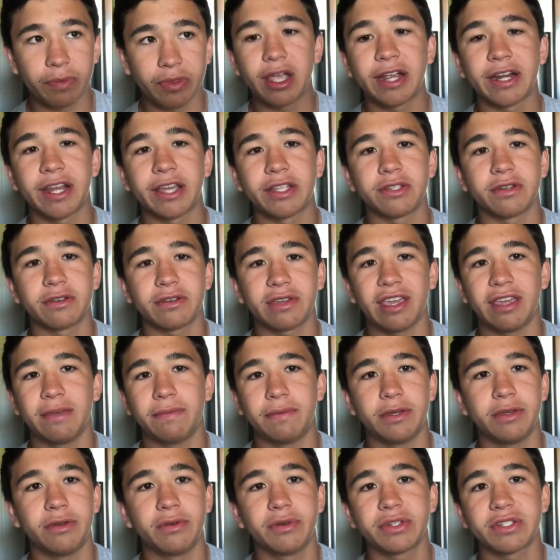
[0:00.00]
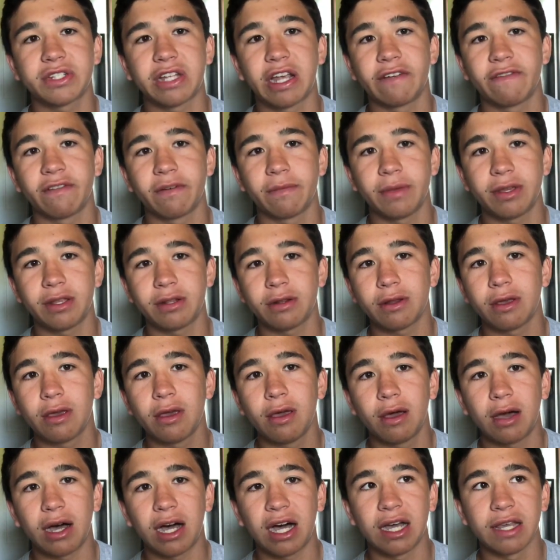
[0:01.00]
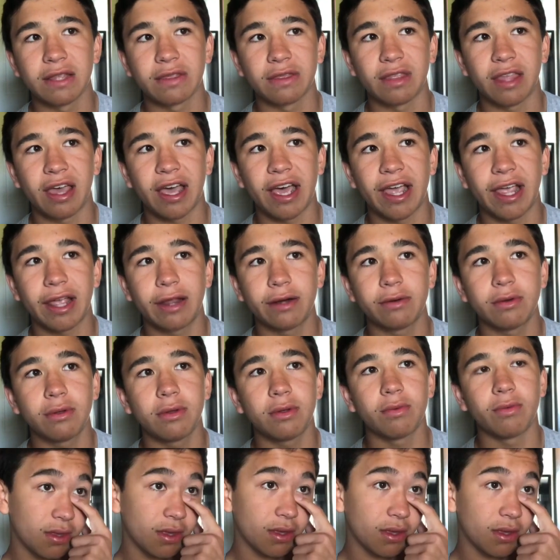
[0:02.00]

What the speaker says: and I took AP US Government online.